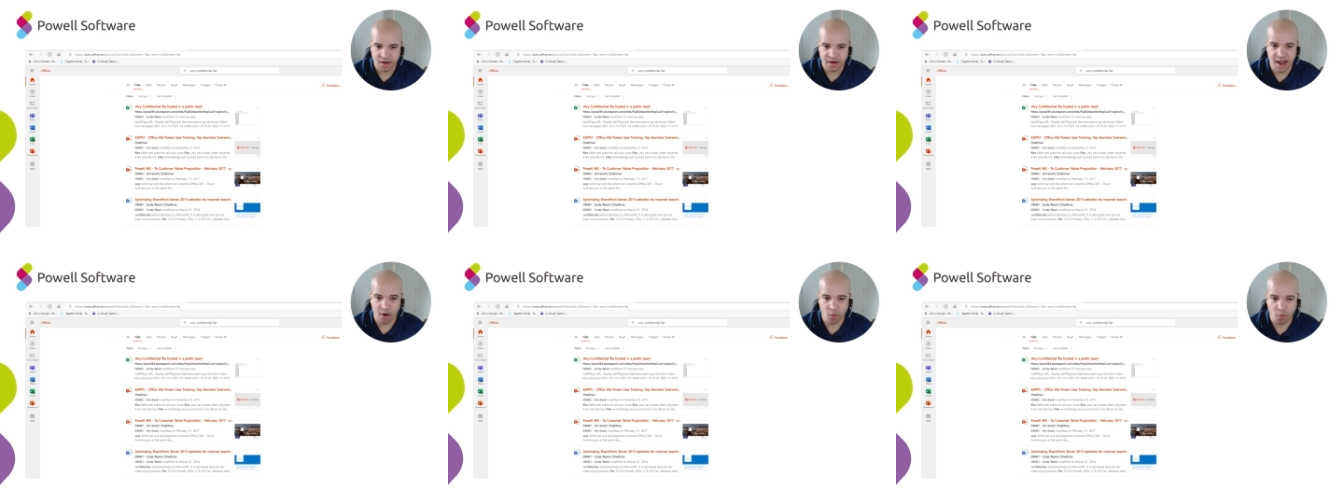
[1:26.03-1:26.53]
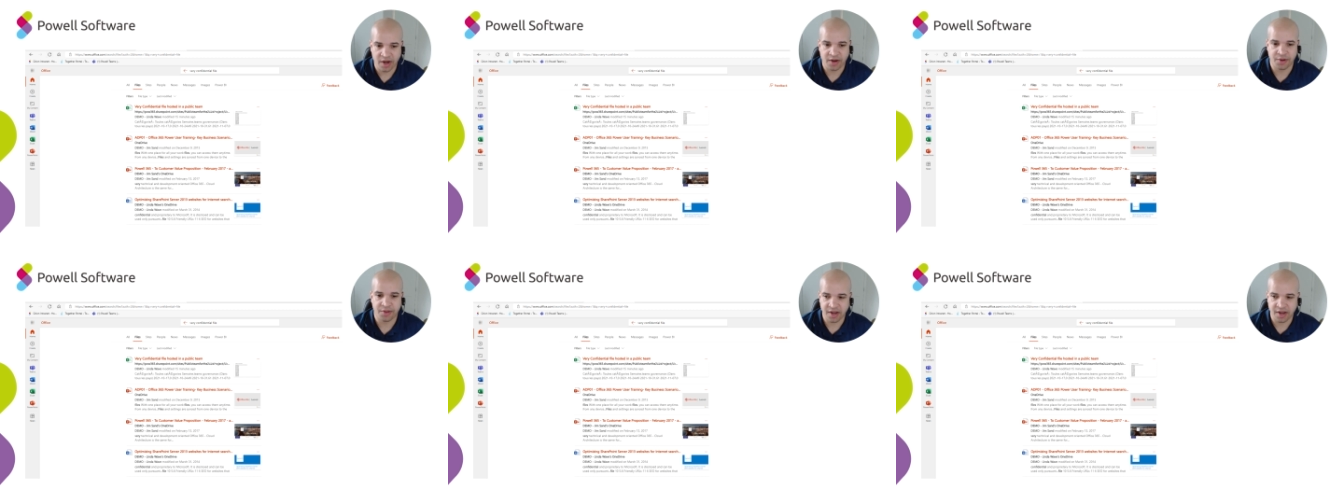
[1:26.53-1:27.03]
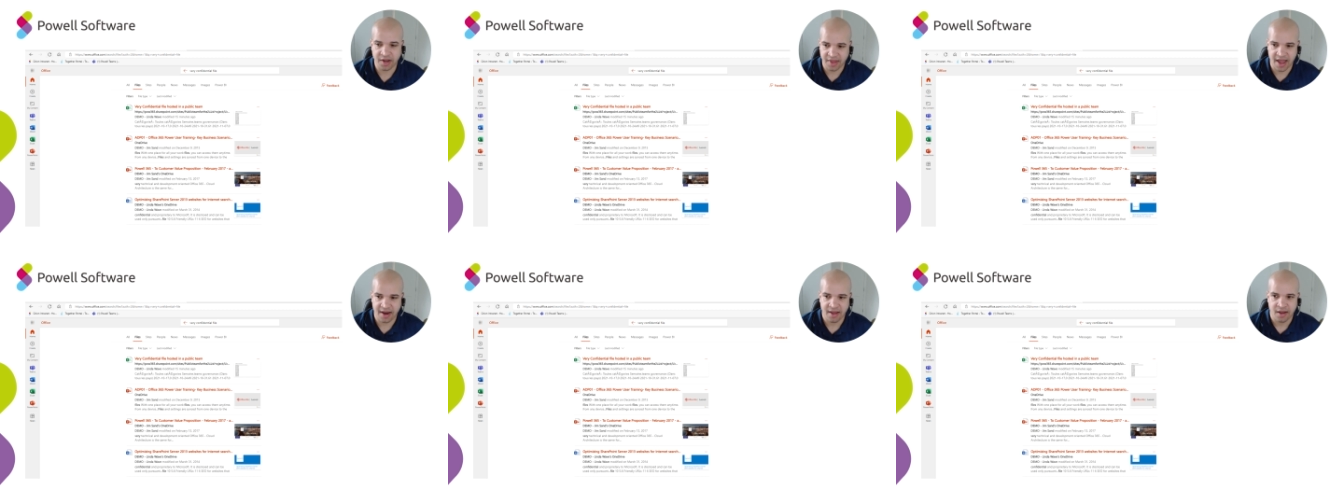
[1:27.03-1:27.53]
Now, when you think of
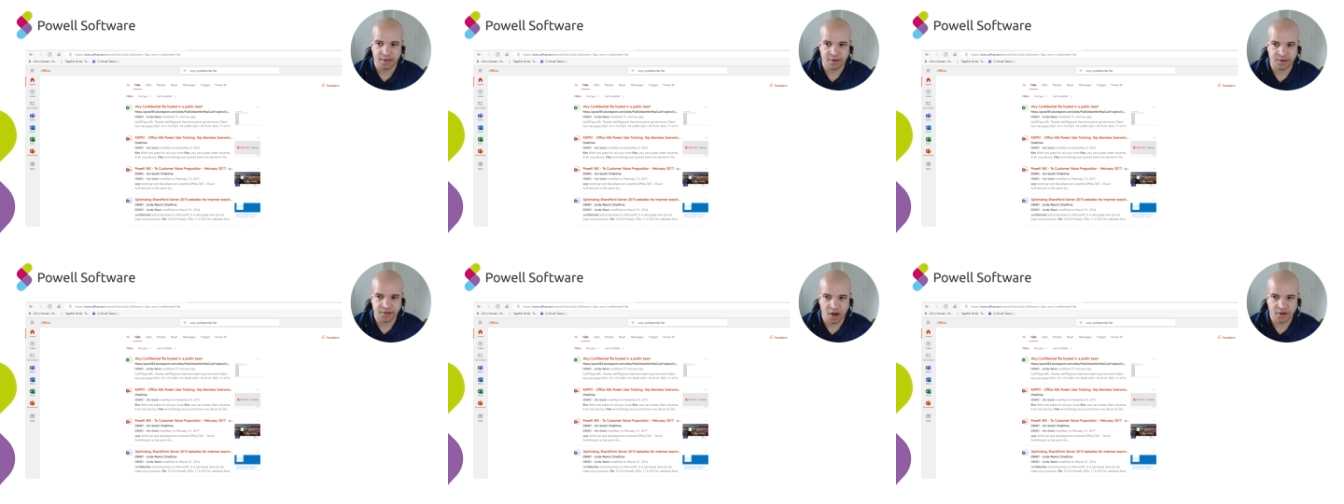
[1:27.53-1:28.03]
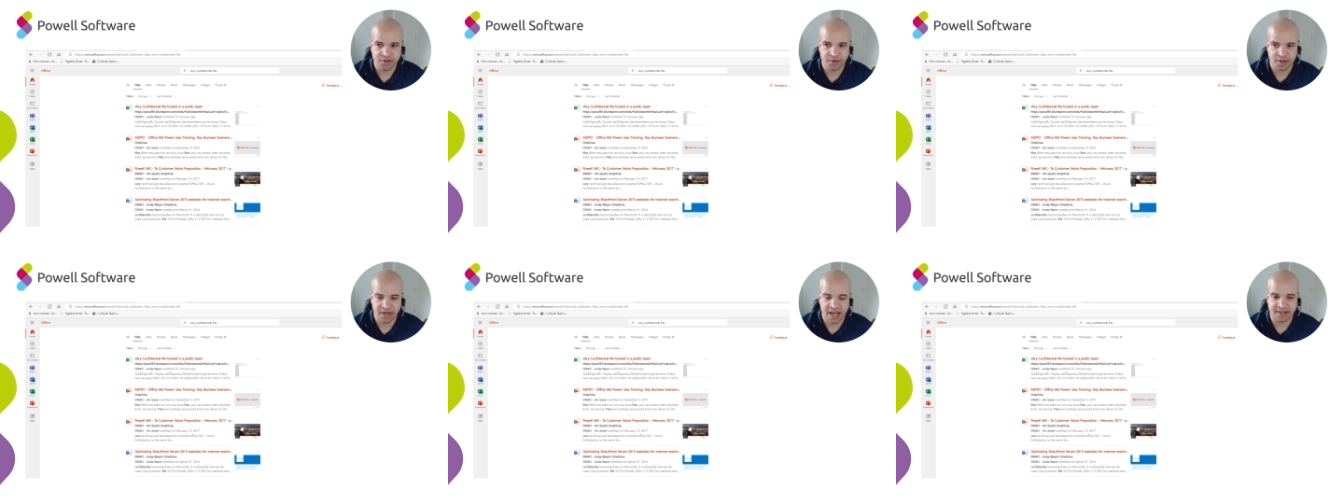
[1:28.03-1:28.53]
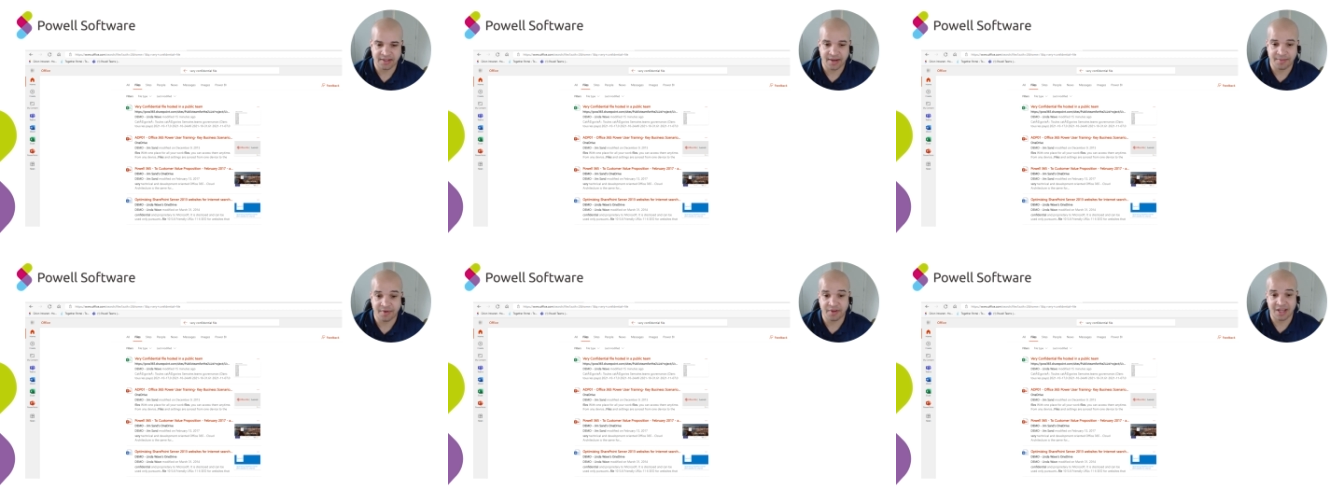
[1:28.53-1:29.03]
that, there's also the
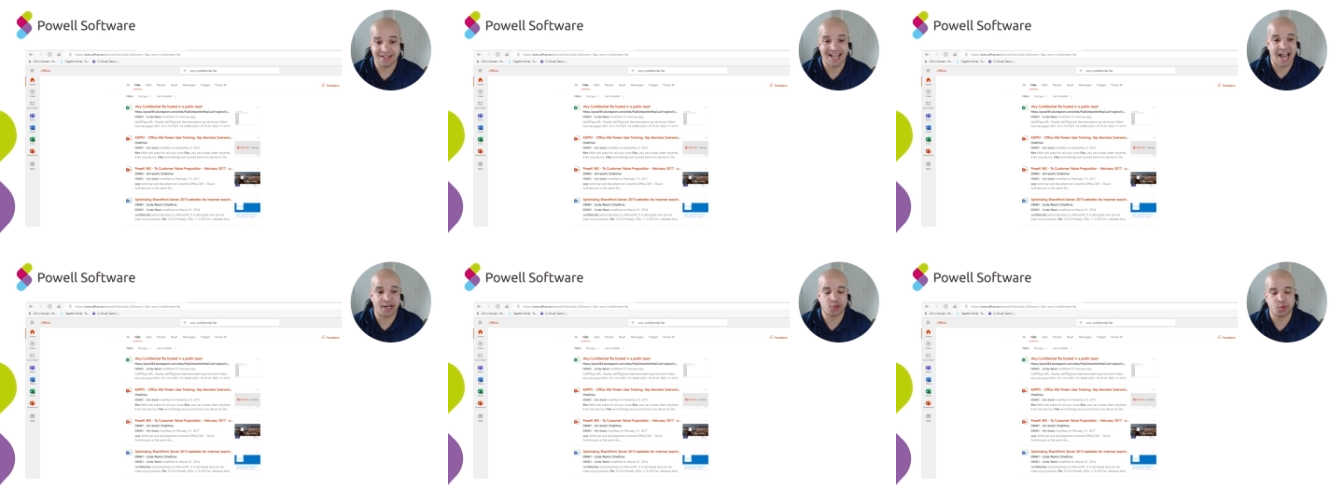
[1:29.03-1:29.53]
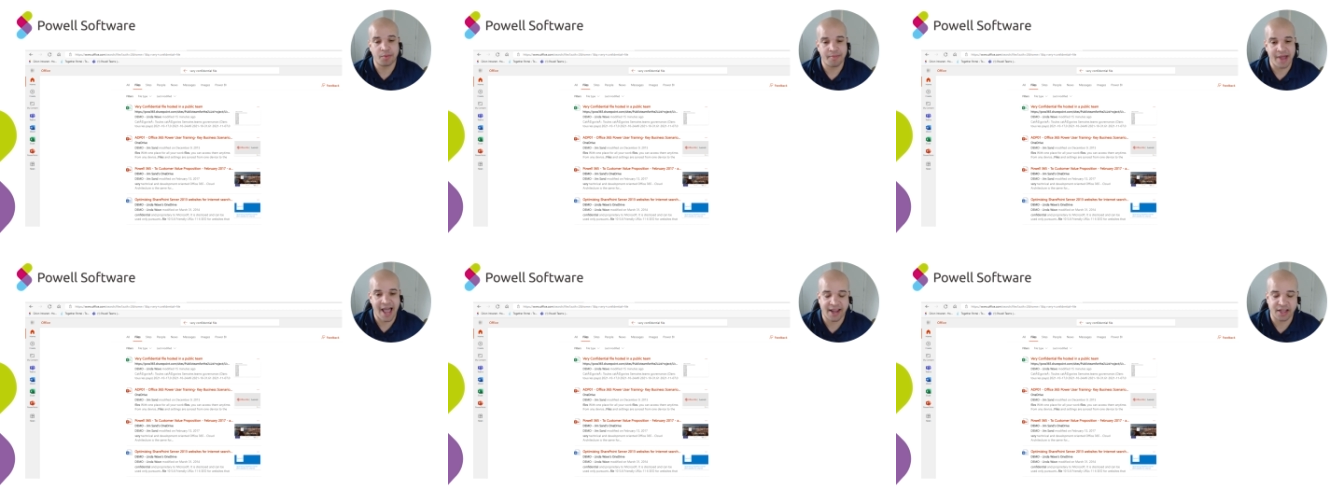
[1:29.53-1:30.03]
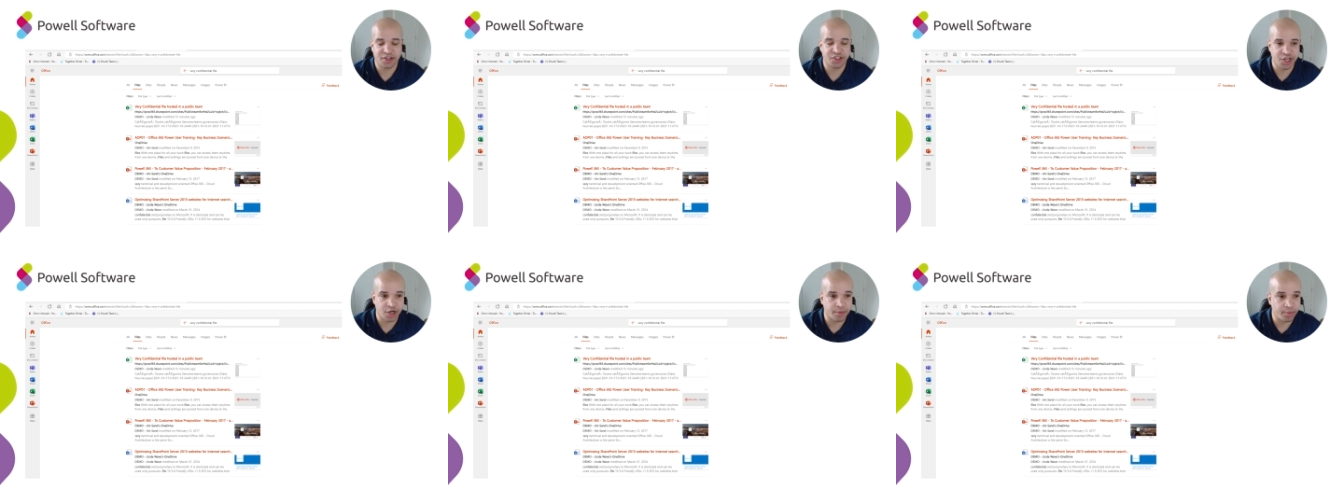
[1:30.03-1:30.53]
concept of the actual backend
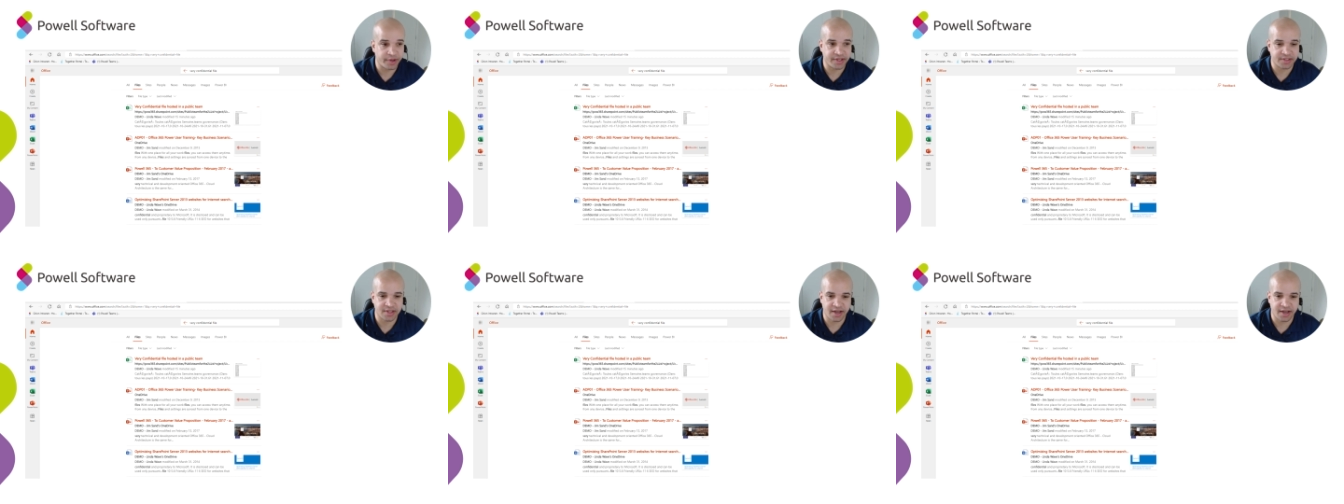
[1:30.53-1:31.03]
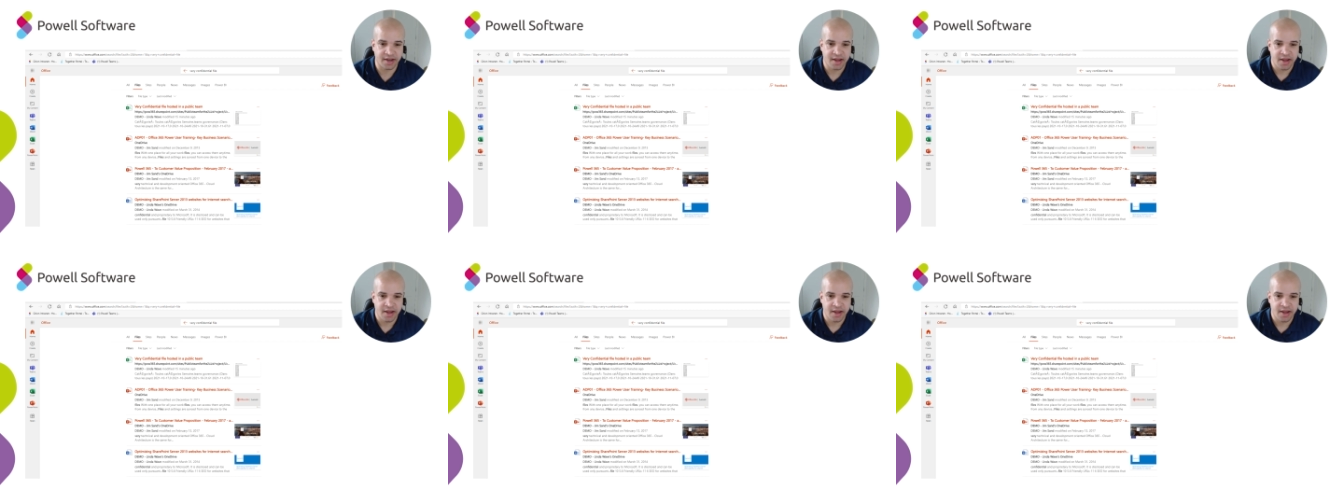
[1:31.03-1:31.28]
SharePoint site.